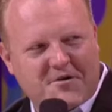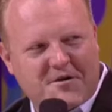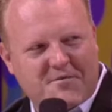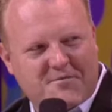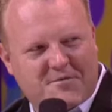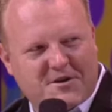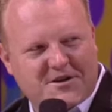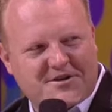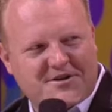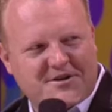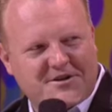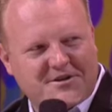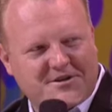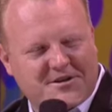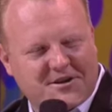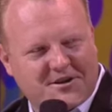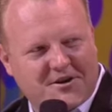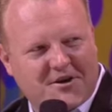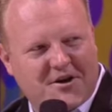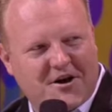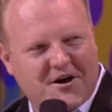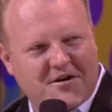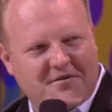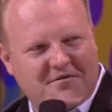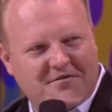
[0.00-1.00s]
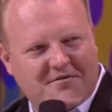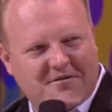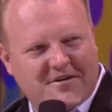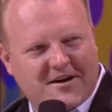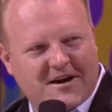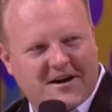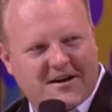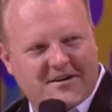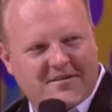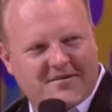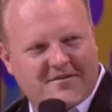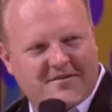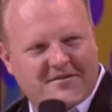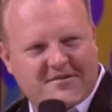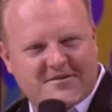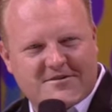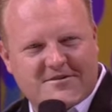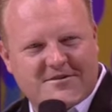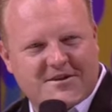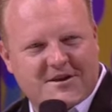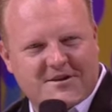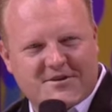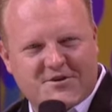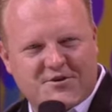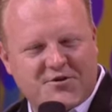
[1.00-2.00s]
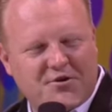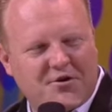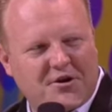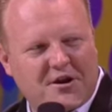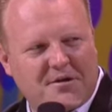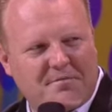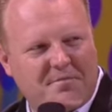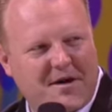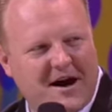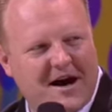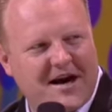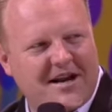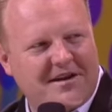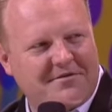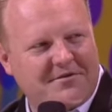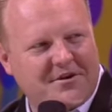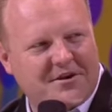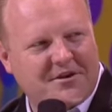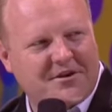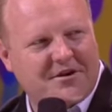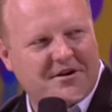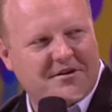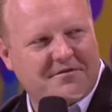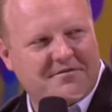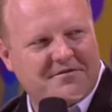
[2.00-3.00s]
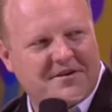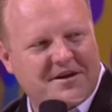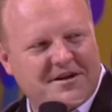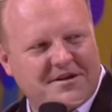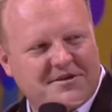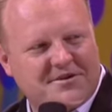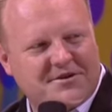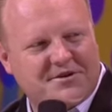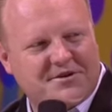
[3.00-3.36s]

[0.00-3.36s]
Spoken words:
ambitions in life at such an early part of your life. That is